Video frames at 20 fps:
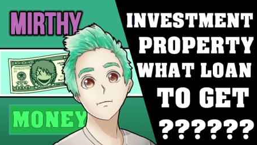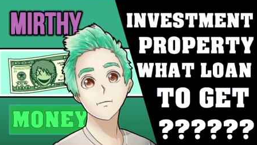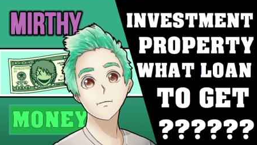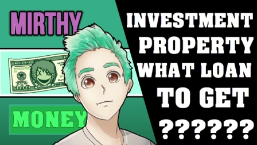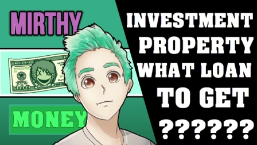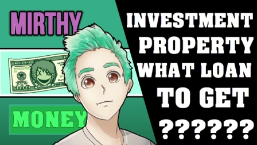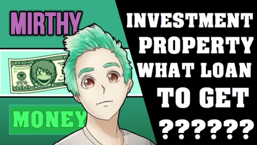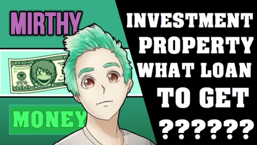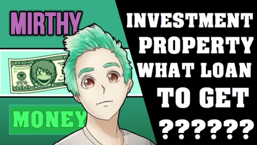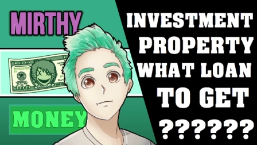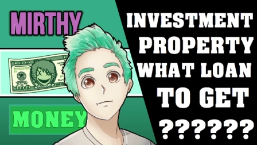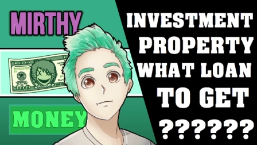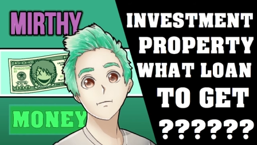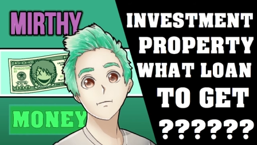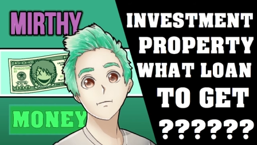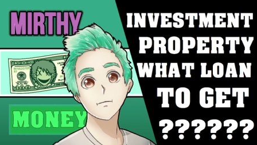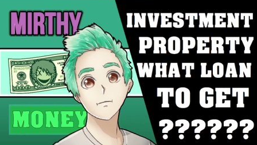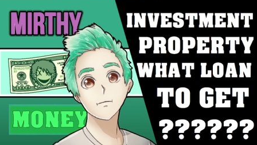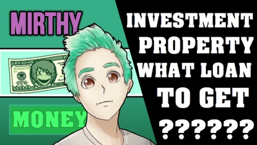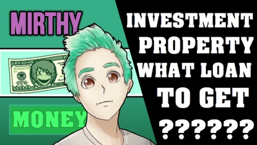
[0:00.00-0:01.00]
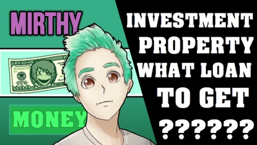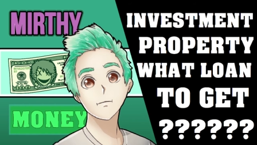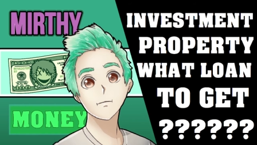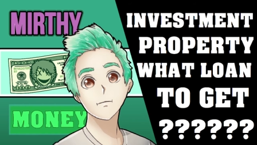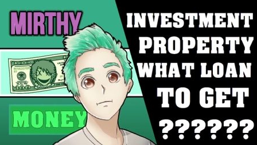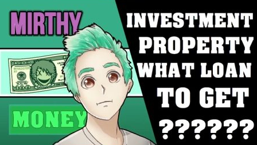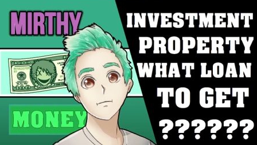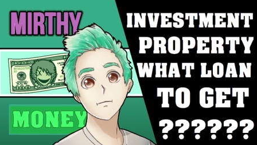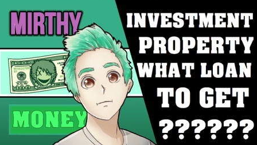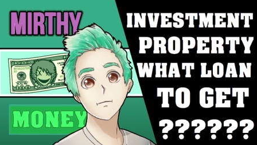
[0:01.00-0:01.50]
at least cut
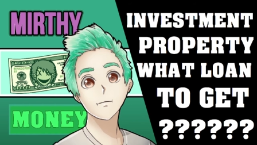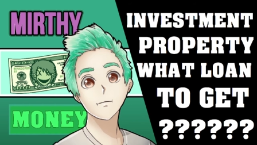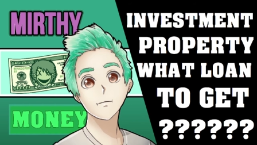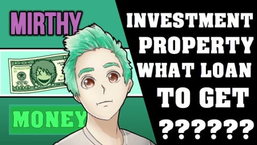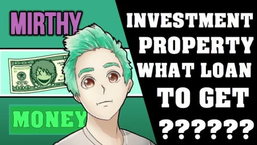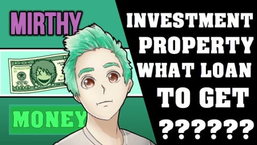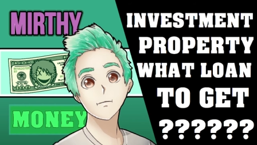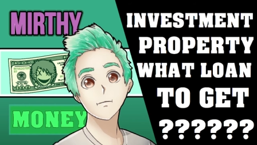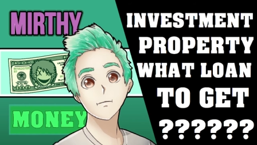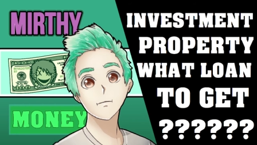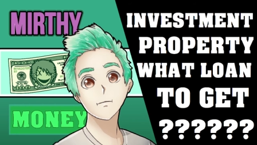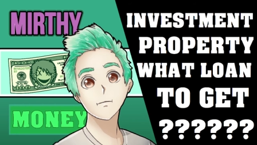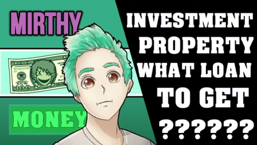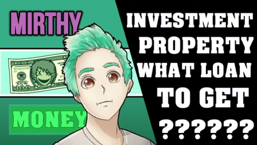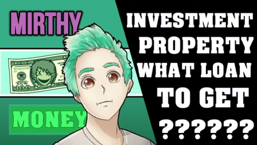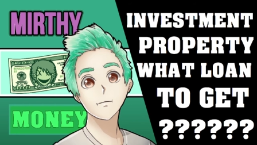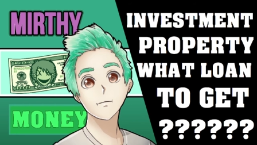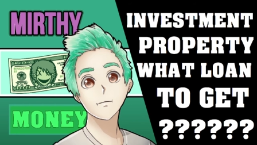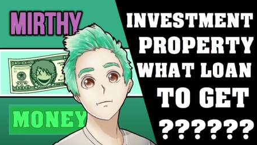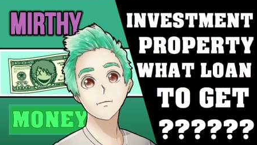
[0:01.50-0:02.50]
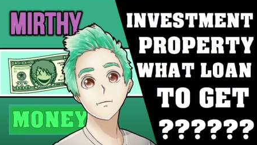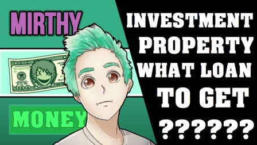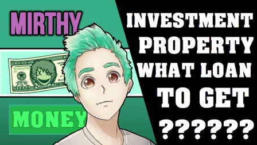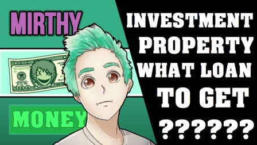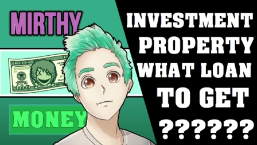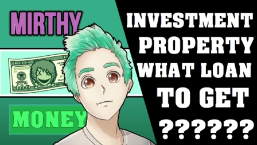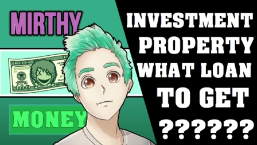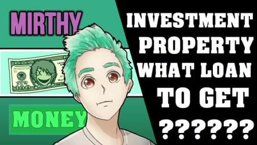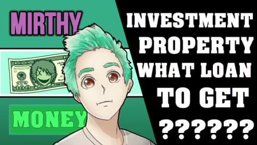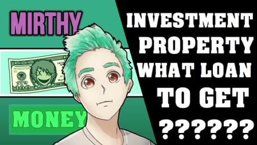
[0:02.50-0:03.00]
down uh, on your
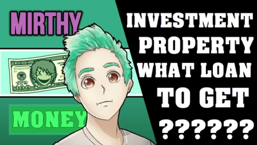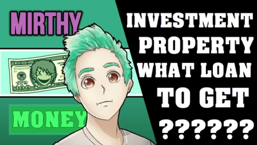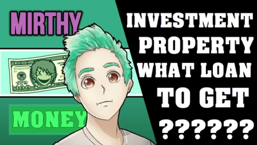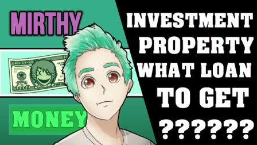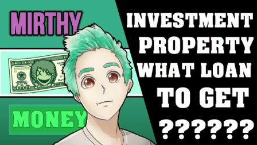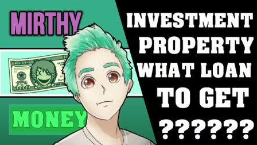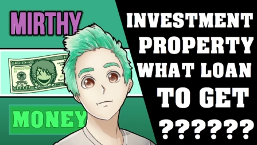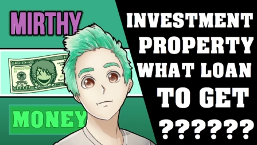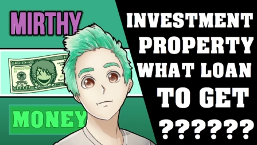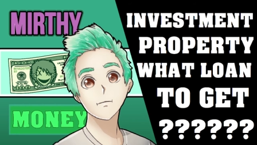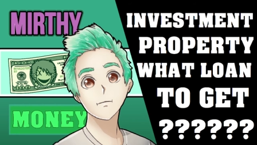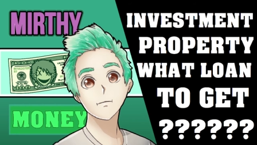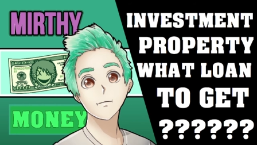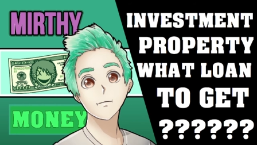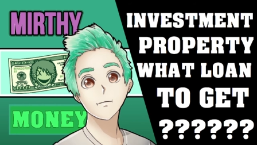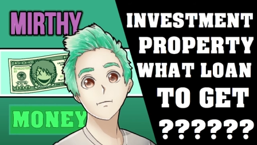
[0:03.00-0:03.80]
expenses on that front.